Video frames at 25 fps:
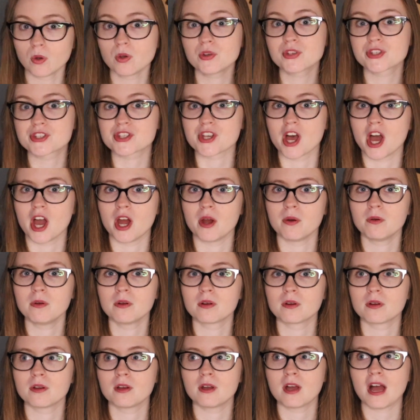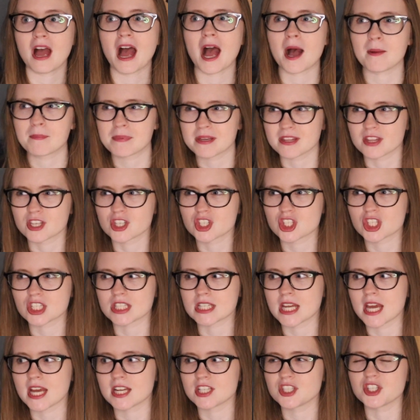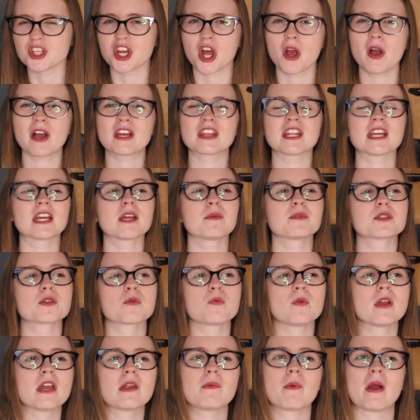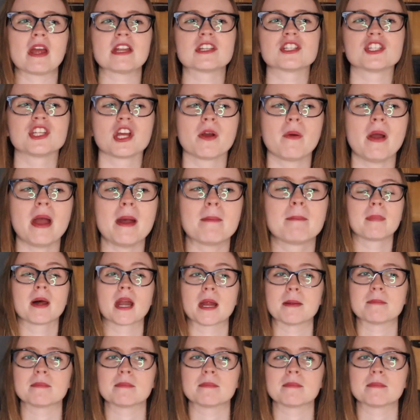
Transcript: also happy that she did, you know? I think it was a weird way to do it, but